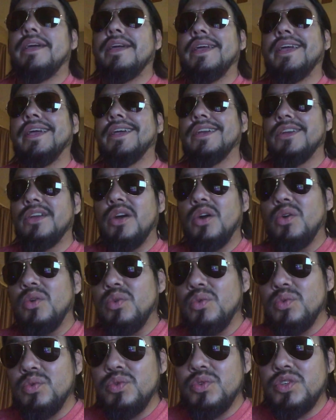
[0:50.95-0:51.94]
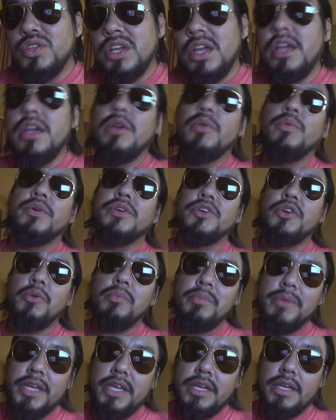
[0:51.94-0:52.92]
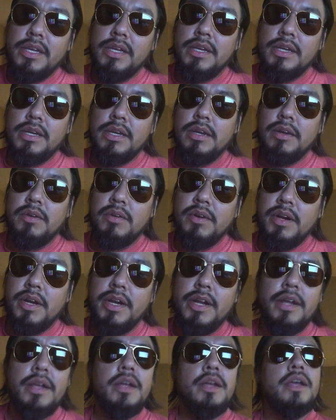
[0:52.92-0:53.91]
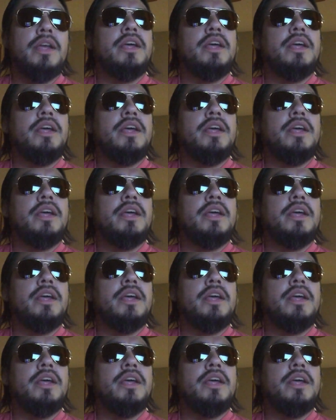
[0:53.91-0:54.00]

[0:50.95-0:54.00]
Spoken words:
it goes when you're me. Right?